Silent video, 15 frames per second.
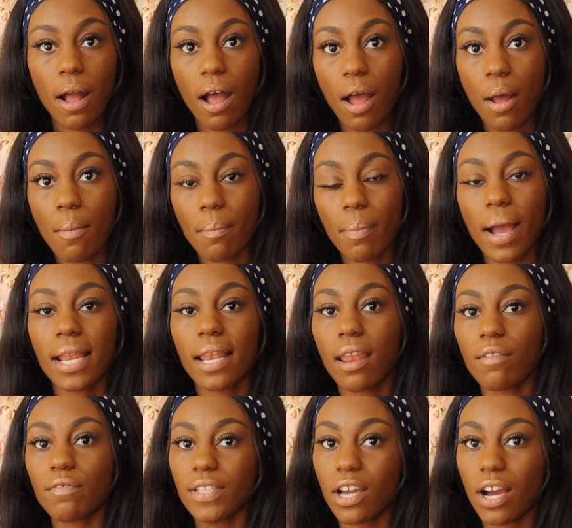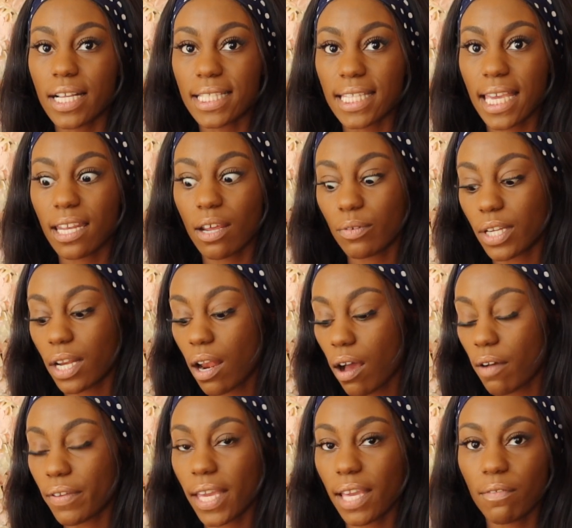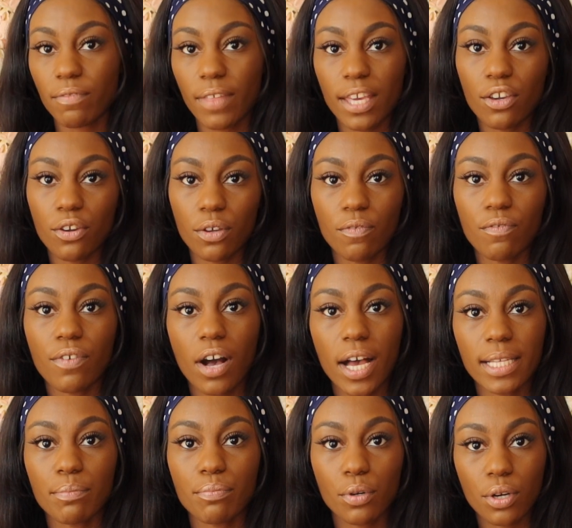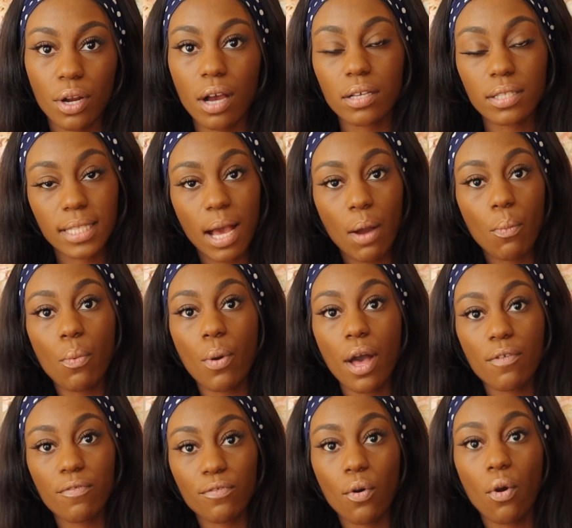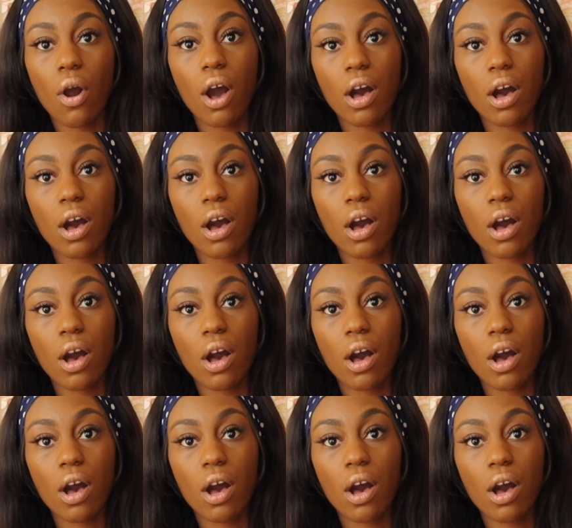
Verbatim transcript: um, but i love the idea and i would love it if they could find products that were for